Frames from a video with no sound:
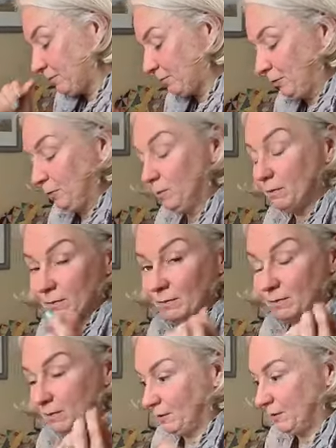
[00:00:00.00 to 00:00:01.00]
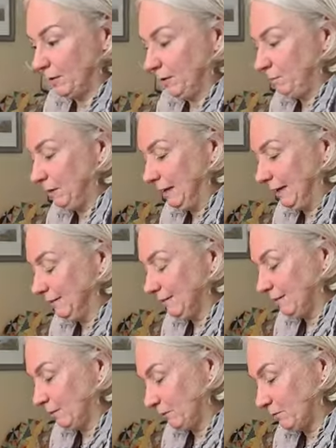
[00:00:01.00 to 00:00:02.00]
fruits on a
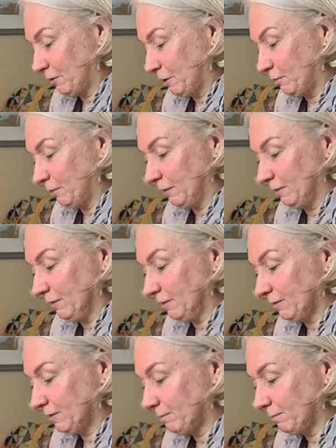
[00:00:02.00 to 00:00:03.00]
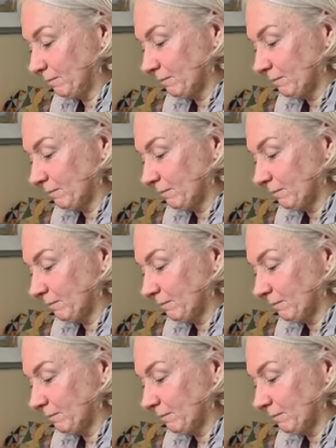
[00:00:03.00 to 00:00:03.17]
plant that were very poisonous.